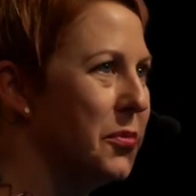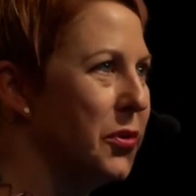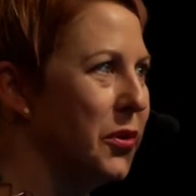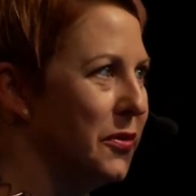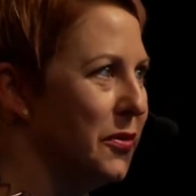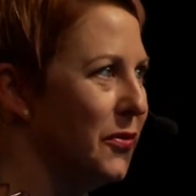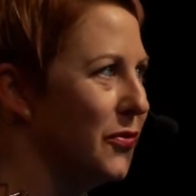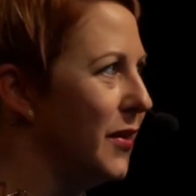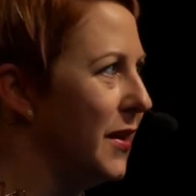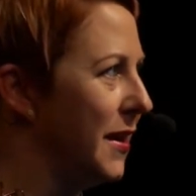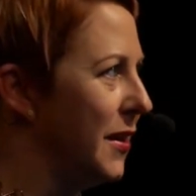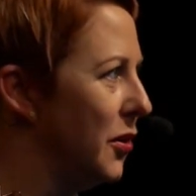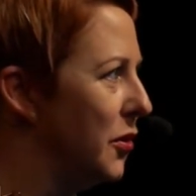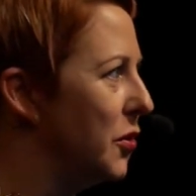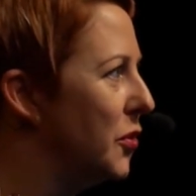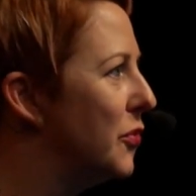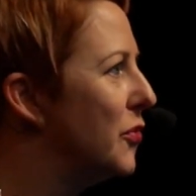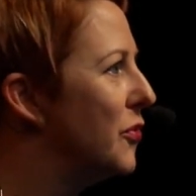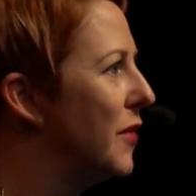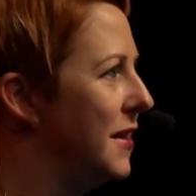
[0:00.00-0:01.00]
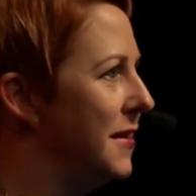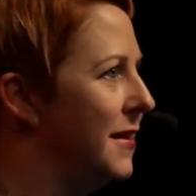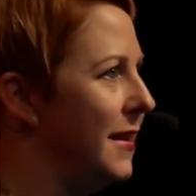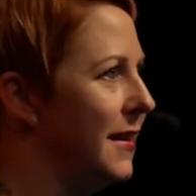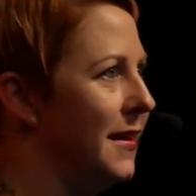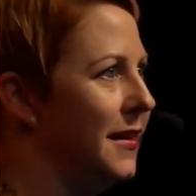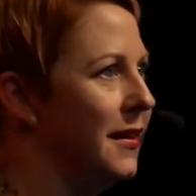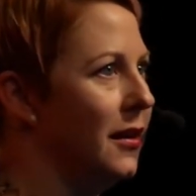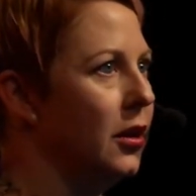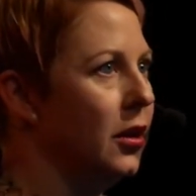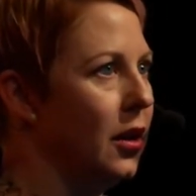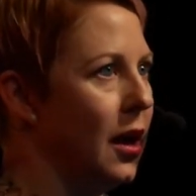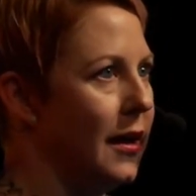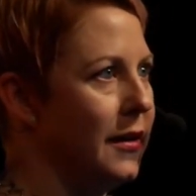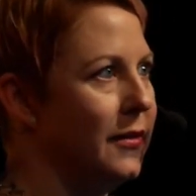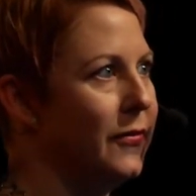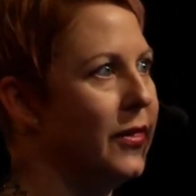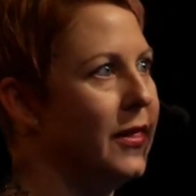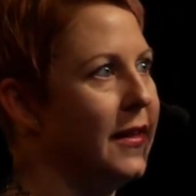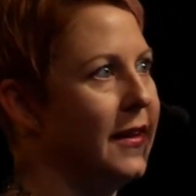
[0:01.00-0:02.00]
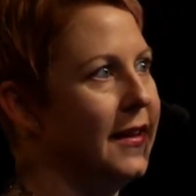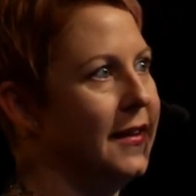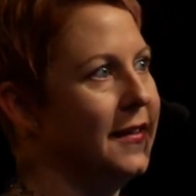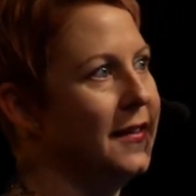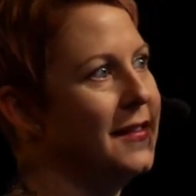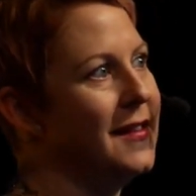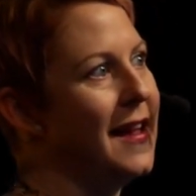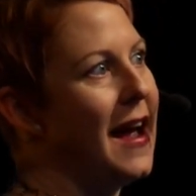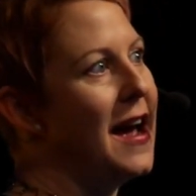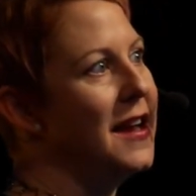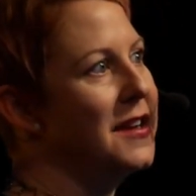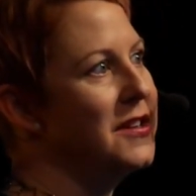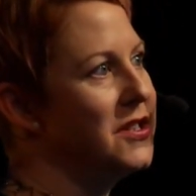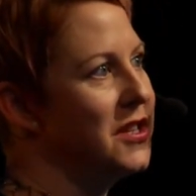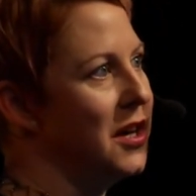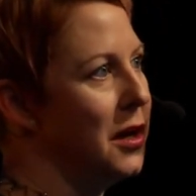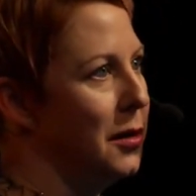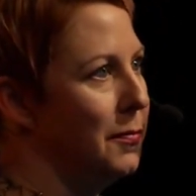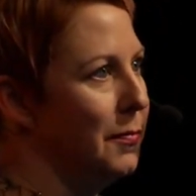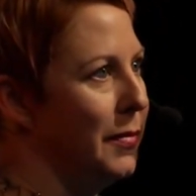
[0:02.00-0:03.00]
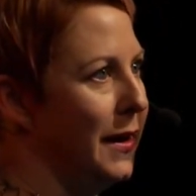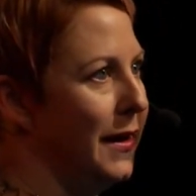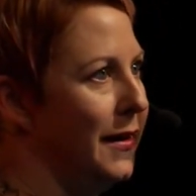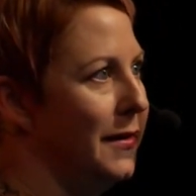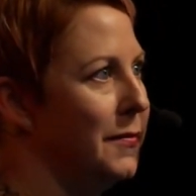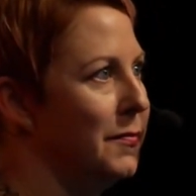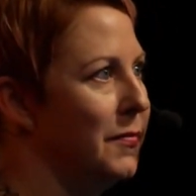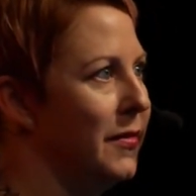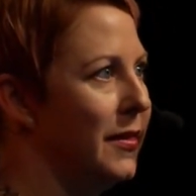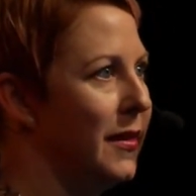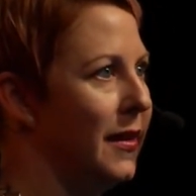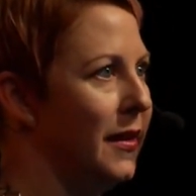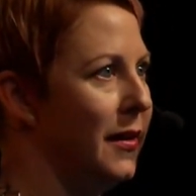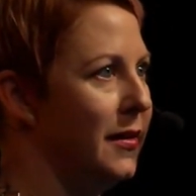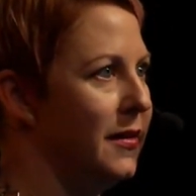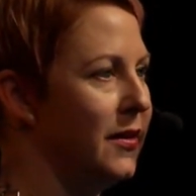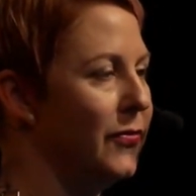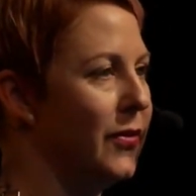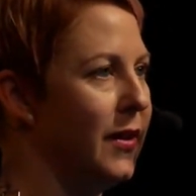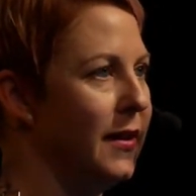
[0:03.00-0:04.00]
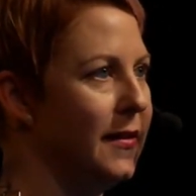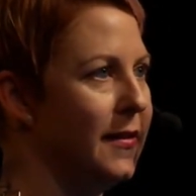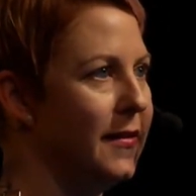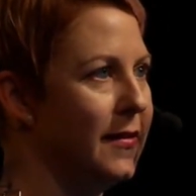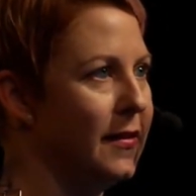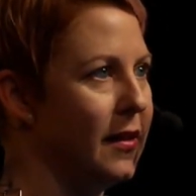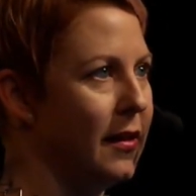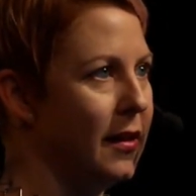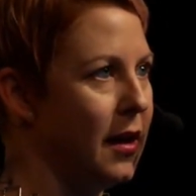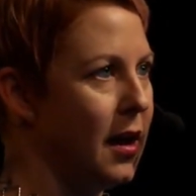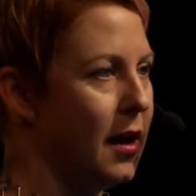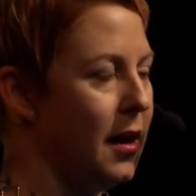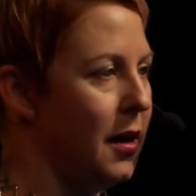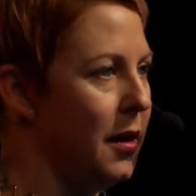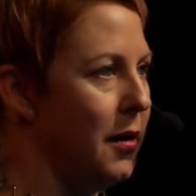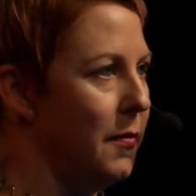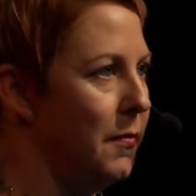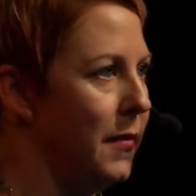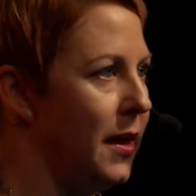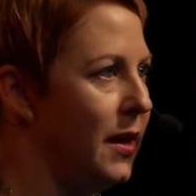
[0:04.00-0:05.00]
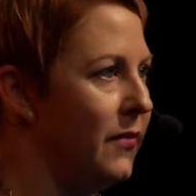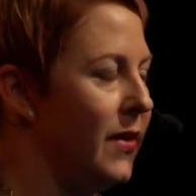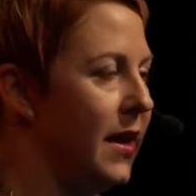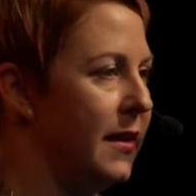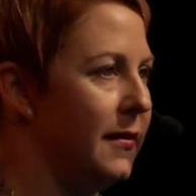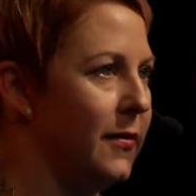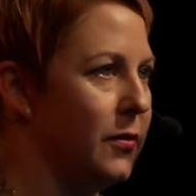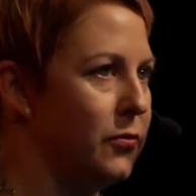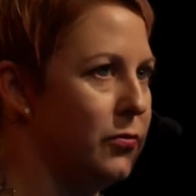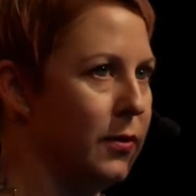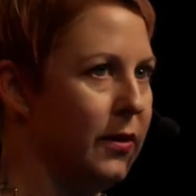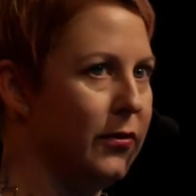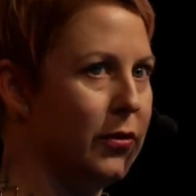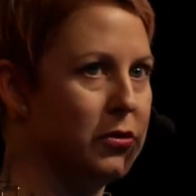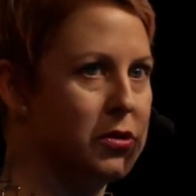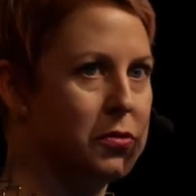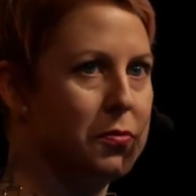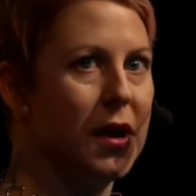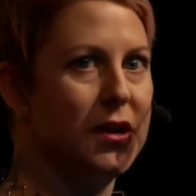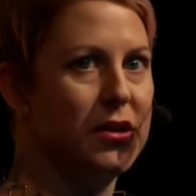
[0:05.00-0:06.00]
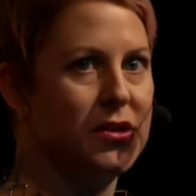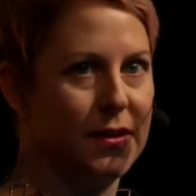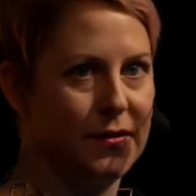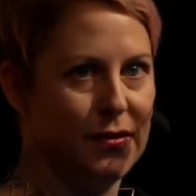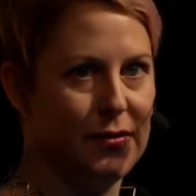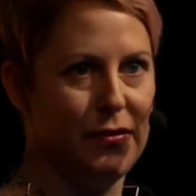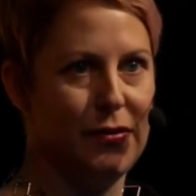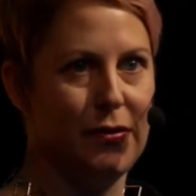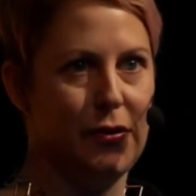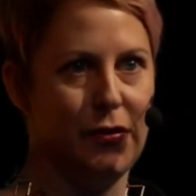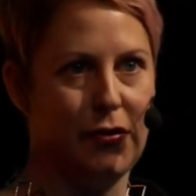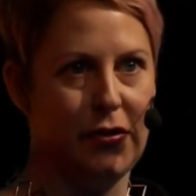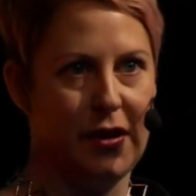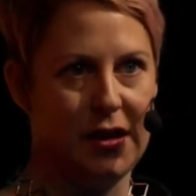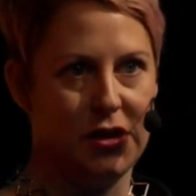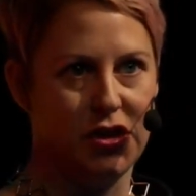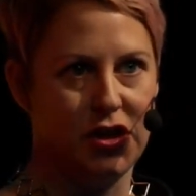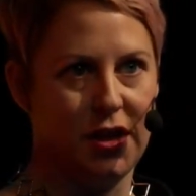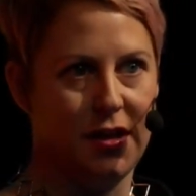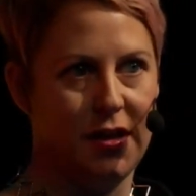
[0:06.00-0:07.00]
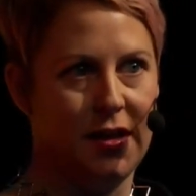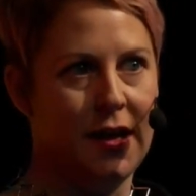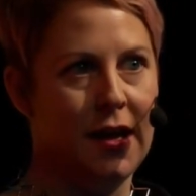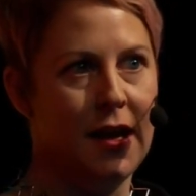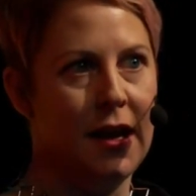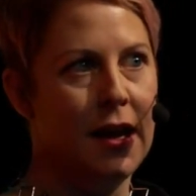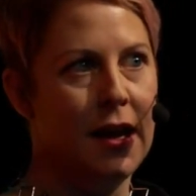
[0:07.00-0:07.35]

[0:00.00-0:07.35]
important figure who funded a lot of things at DARPA, the Defense um, Advanced Research Projects Association,